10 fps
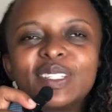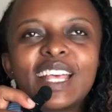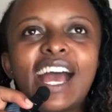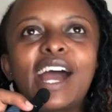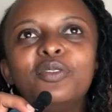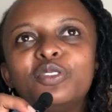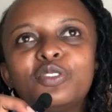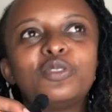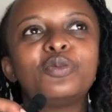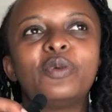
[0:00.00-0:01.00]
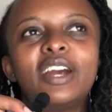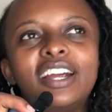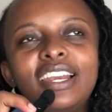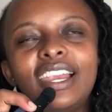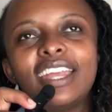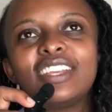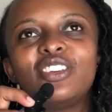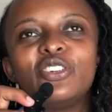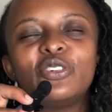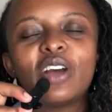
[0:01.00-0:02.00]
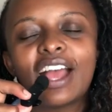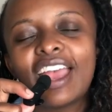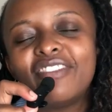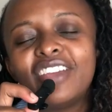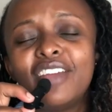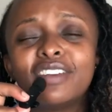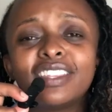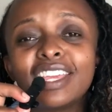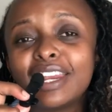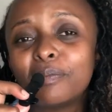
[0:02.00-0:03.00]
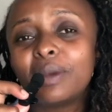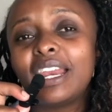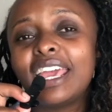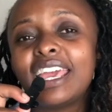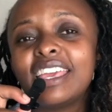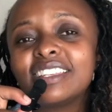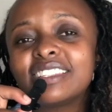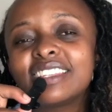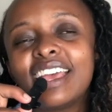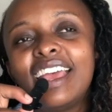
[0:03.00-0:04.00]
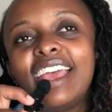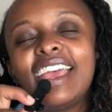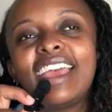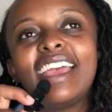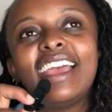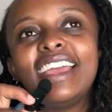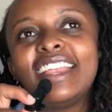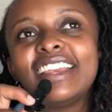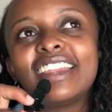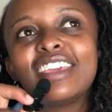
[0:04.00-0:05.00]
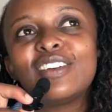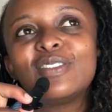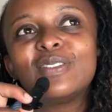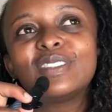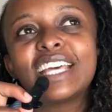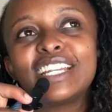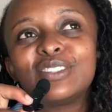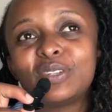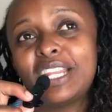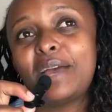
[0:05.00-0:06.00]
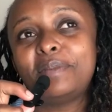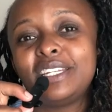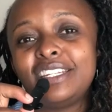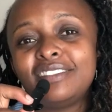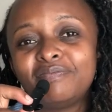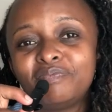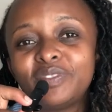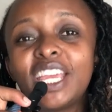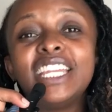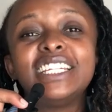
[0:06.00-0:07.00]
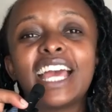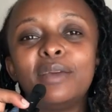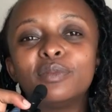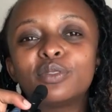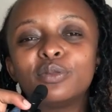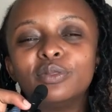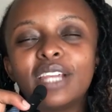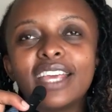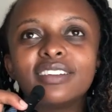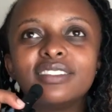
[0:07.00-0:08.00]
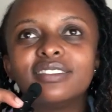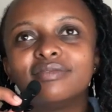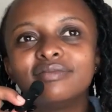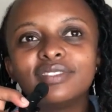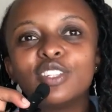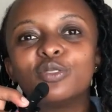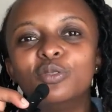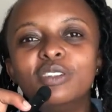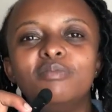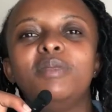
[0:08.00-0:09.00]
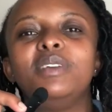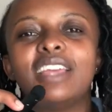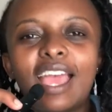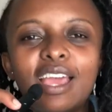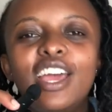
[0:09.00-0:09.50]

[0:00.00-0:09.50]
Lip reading: house tour. Like, you know, I have everything in place, and yo, that is not happening anytime soon. Like soon maybe